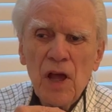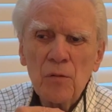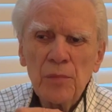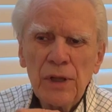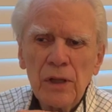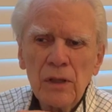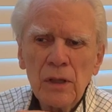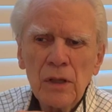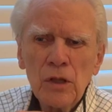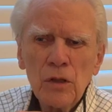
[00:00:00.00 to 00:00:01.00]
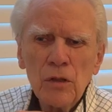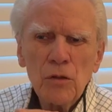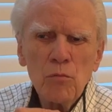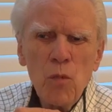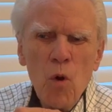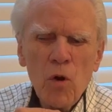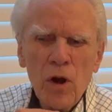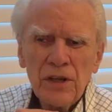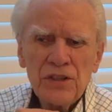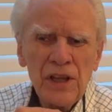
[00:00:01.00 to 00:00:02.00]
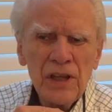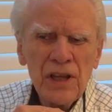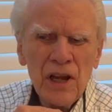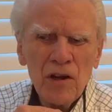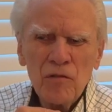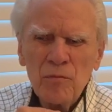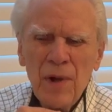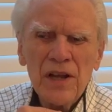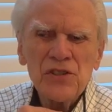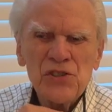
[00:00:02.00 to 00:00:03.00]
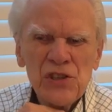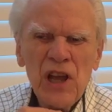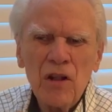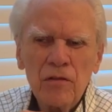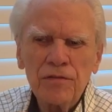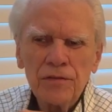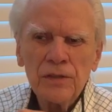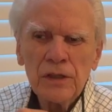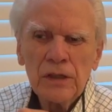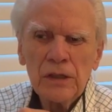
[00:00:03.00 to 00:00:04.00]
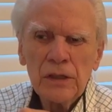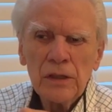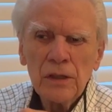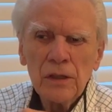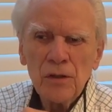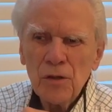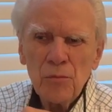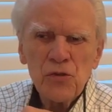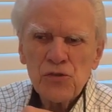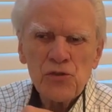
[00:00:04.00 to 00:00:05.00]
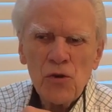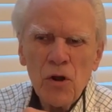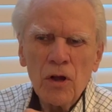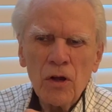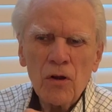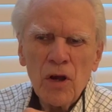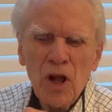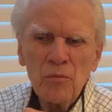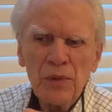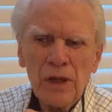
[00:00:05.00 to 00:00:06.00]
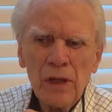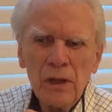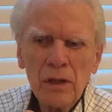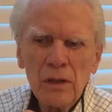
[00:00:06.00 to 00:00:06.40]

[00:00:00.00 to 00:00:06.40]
I'll be. The more I take care of myself, the stronger I'll be.